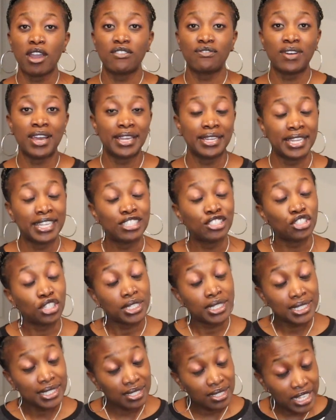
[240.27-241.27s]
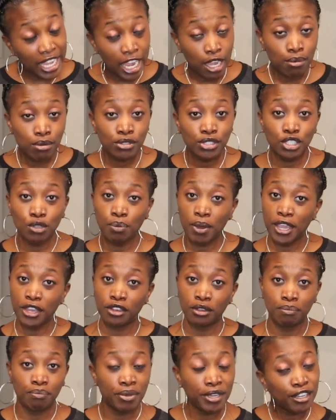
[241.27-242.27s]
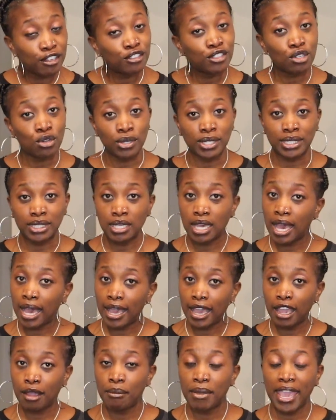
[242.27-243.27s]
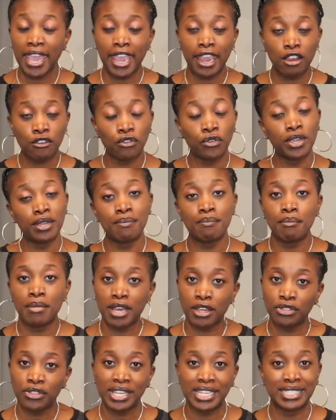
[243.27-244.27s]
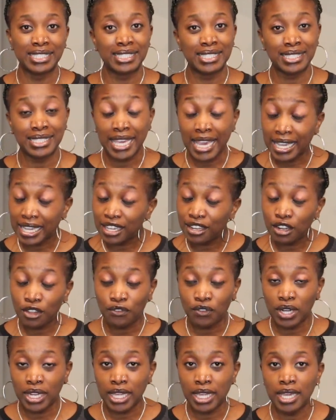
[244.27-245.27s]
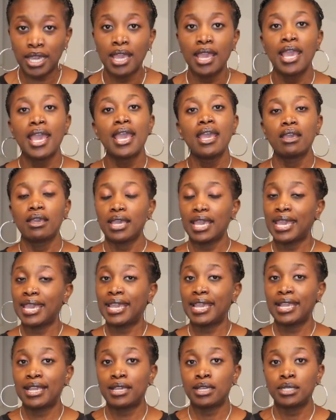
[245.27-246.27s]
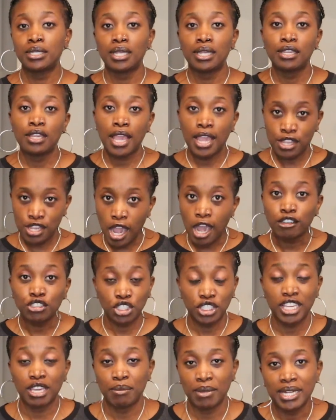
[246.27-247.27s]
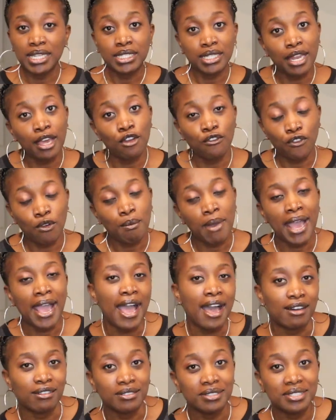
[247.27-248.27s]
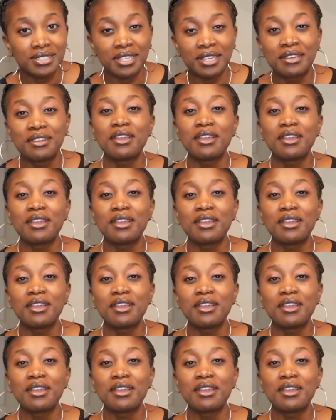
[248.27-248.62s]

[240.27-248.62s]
are financially stable to pay your bills on time every month consecutively. And y'all should give me this loan for my house.